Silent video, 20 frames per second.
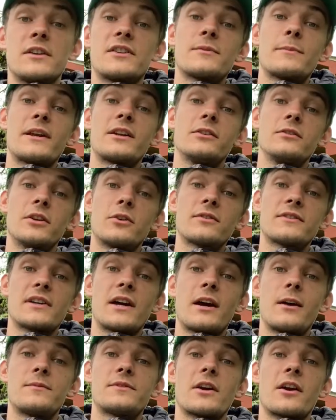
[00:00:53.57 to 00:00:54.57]
spend a little
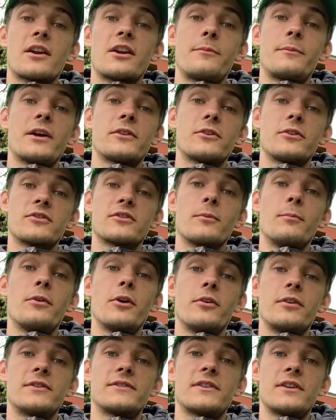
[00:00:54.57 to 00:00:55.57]
time talking about those
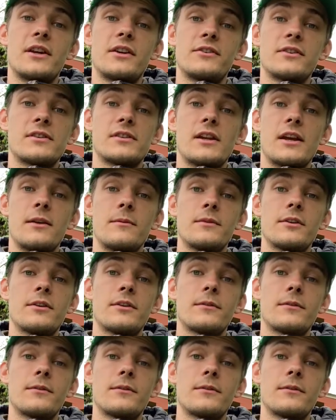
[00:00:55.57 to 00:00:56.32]
components that I just named.